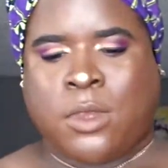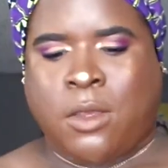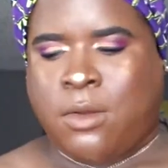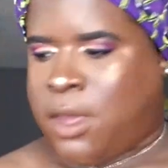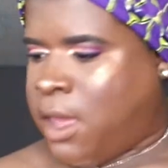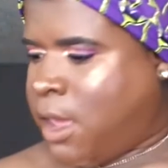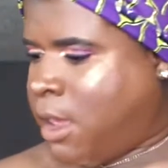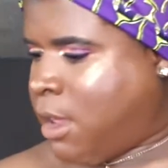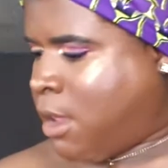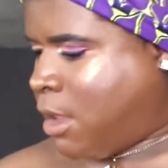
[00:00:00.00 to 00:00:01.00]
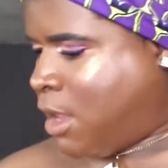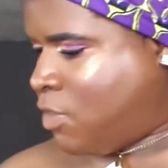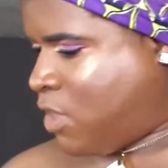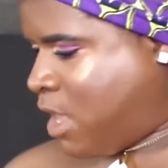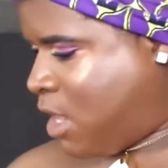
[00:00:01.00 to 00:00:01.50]
Okay, and
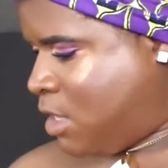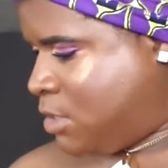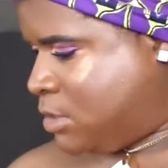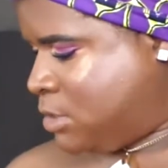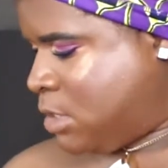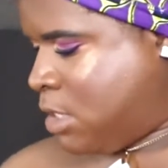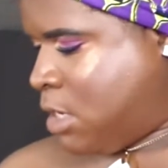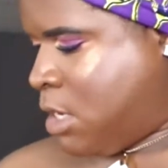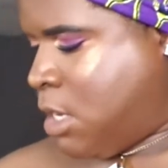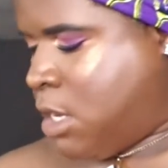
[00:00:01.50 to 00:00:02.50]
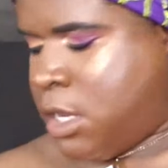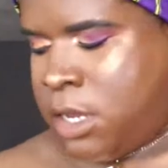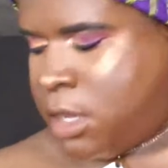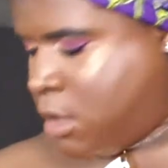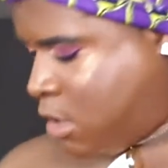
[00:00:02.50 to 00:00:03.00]
that is
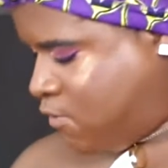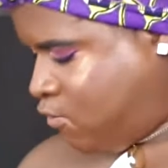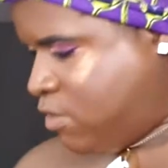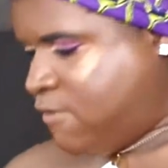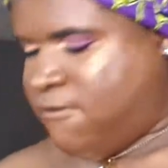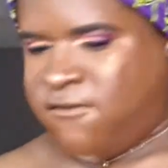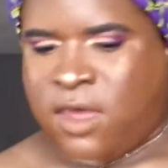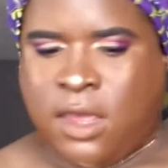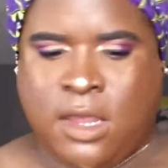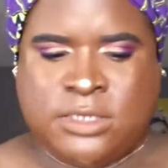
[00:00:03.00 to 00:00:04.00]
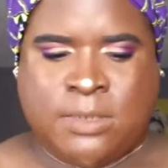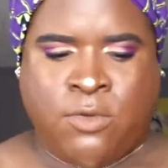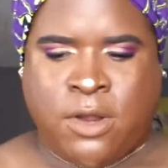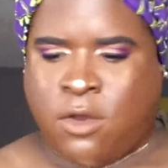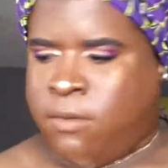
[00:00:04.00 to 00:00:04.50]
it for the face. I'm
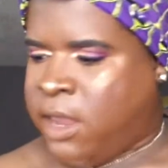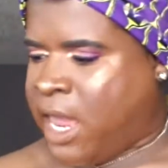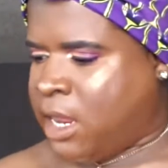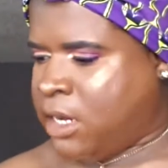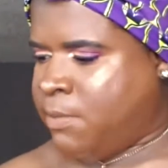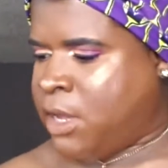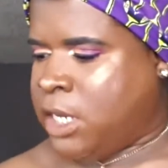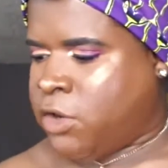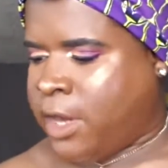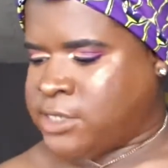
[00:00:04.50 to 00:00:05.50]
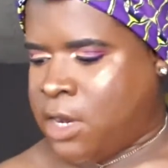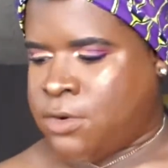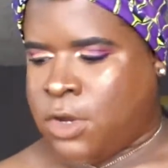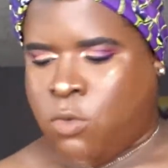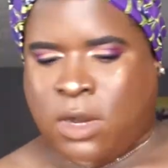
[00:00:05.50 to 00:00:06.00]
gonna go pick out a lip color because I don't
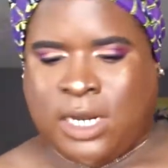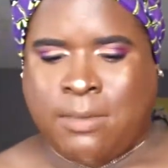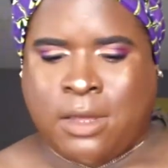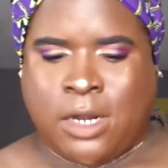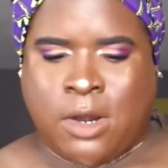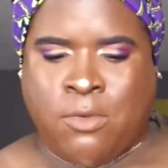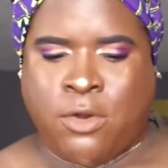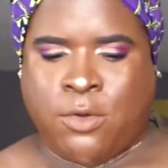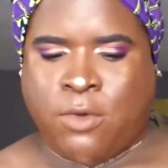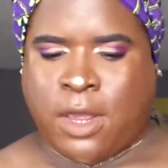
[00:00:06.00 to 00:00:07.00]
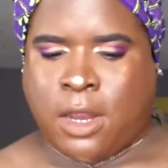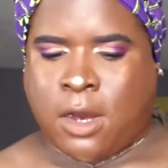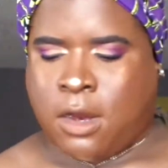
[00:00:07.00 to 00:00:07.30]
know what lip color I'm gonna wear.